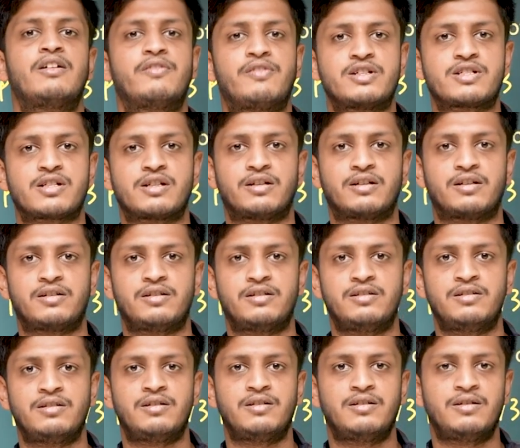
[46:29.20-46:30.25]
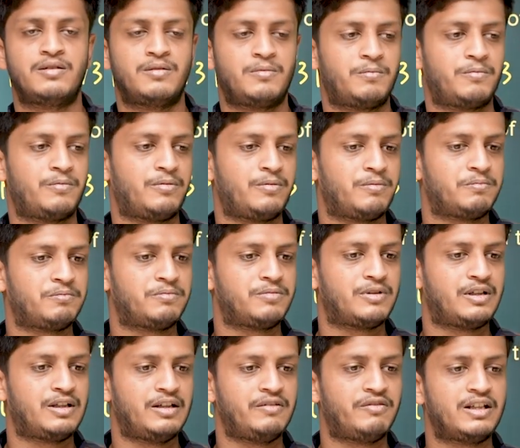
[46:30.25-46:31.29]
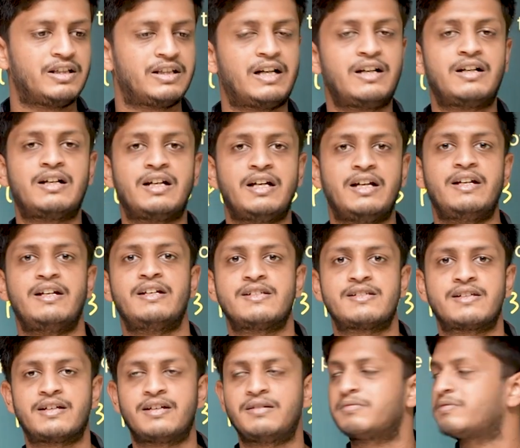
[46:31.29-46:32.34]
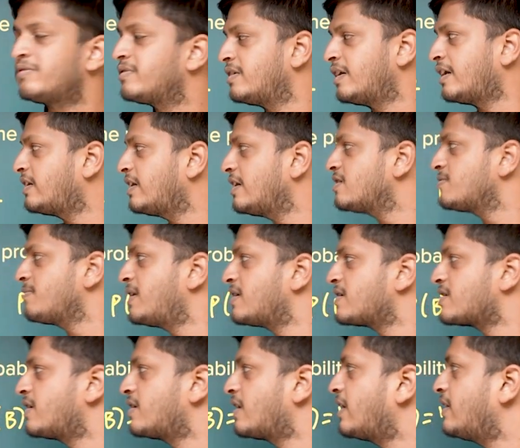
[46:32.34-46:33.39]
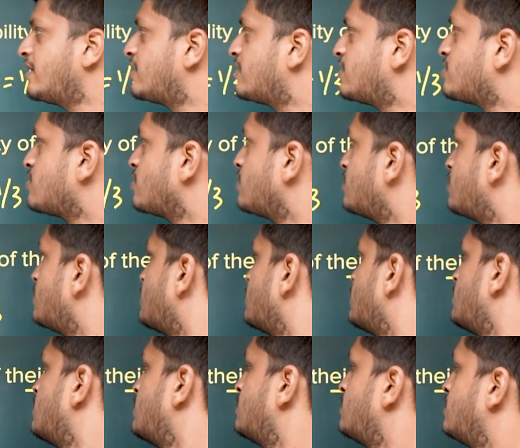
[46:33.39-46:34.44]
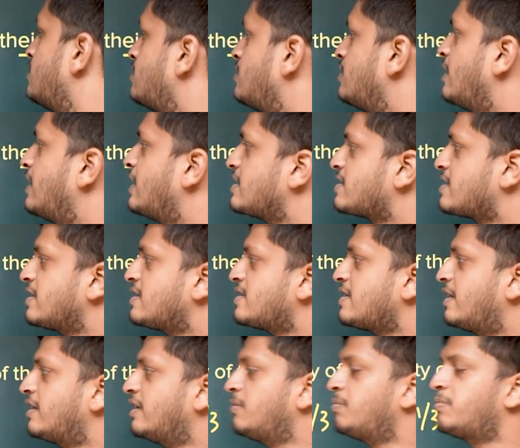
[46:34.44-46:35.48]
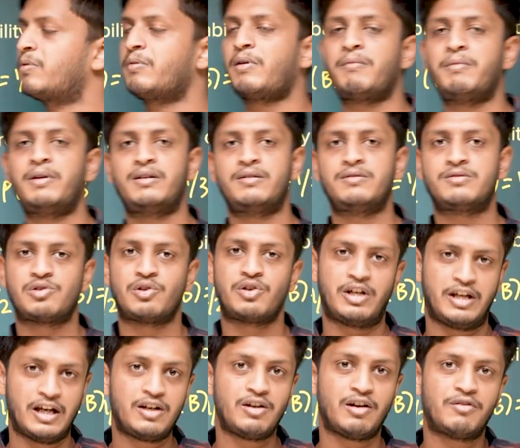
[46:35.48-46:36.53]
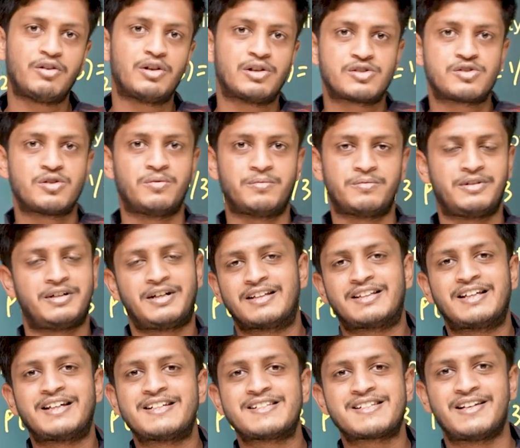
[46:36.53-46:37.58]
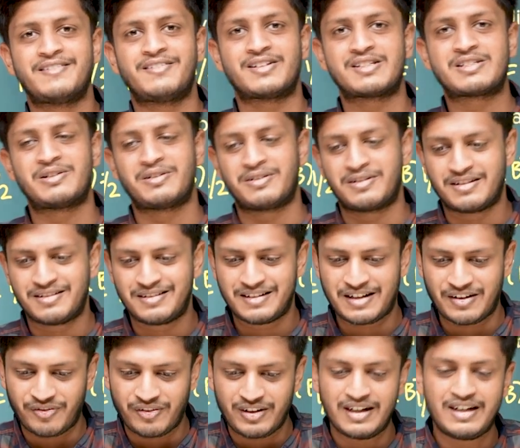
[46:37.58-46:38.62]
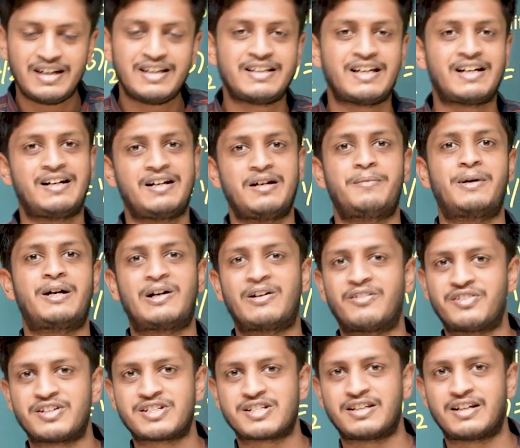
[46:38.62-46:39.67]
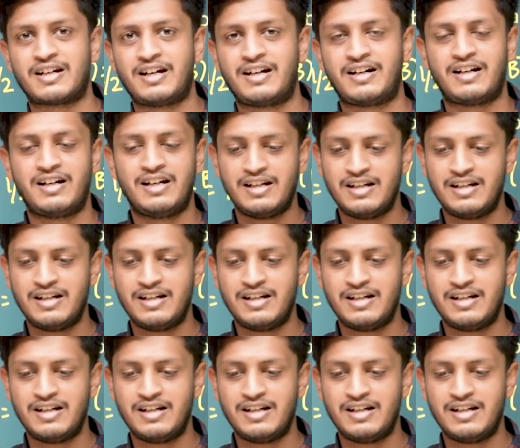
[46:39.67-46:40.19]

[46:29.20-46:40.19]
of each other. Given that A is, nothing is mentioned, right? So it is just said that probability, so here you have to assume nothing is given, so definitely they are independent of each other, right?